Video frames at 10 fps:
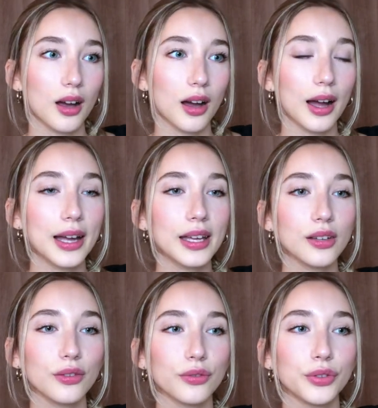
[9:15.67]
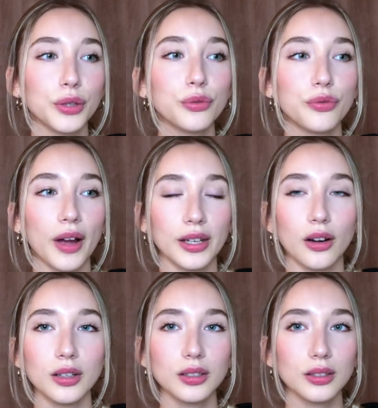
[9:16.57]
I viewed fine
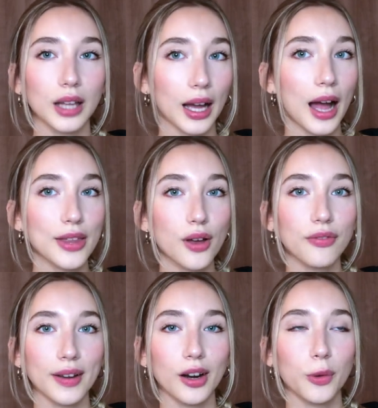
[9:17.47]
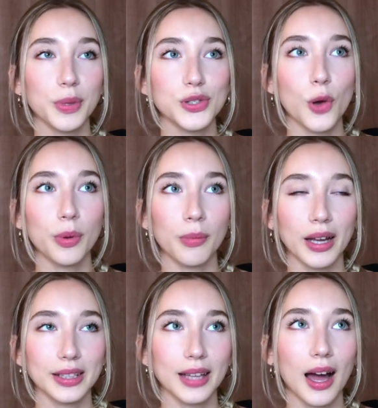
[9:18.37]
art, like I thought fine art would be so
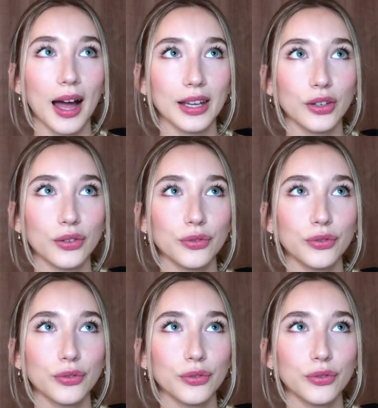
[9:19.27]
open-minded that I could